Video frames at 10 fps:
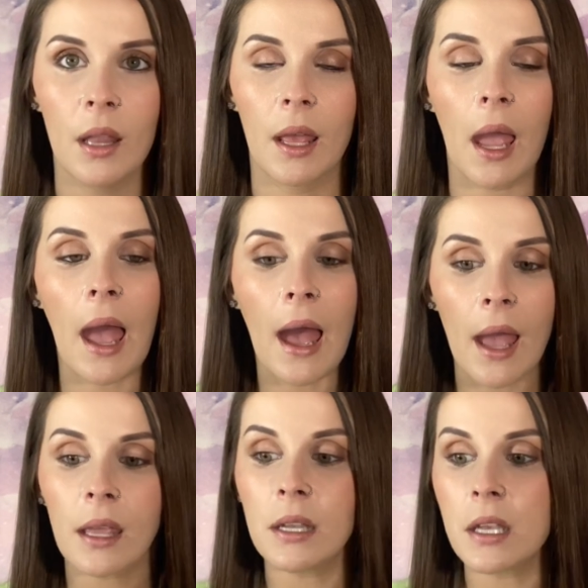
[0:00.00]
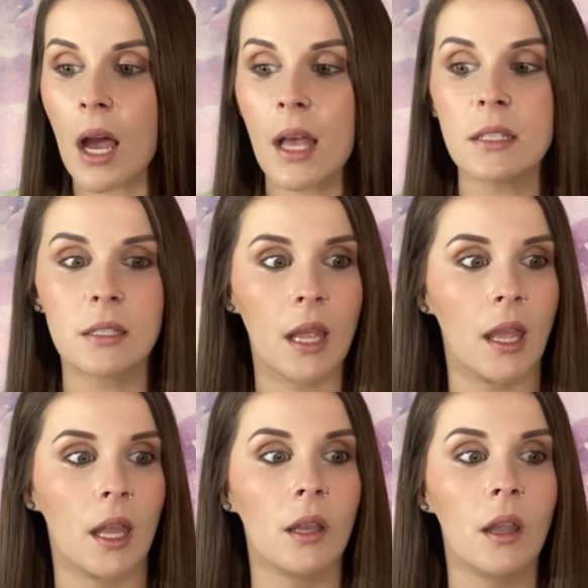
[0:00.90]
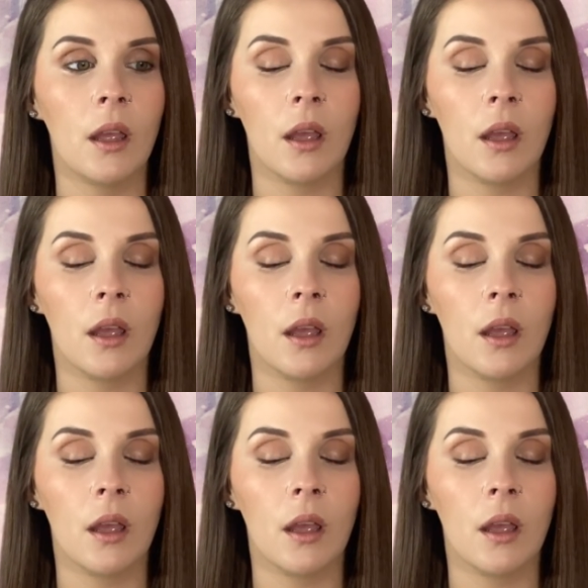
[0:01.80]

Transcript: Like, I cannot stand